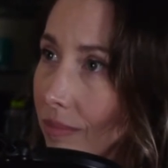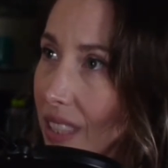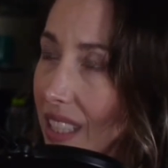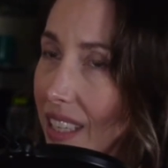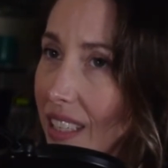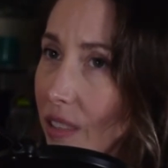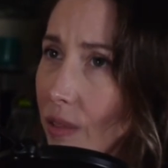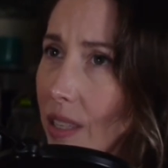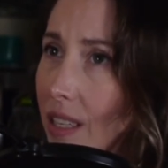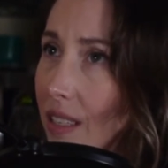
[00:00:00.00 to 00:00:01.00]
I
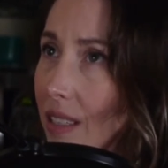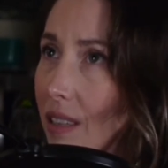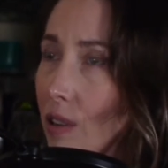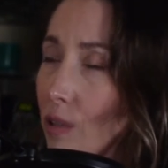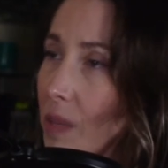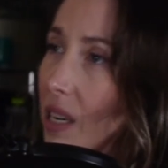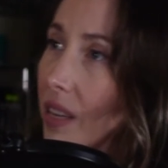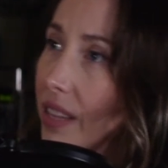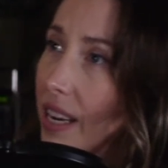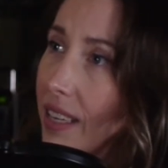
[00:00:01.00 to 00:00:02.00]
don't think it goes
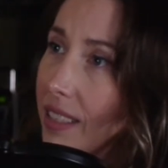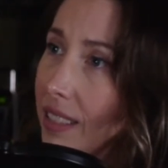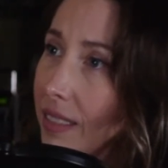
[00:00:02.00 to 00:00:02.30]
beyond that.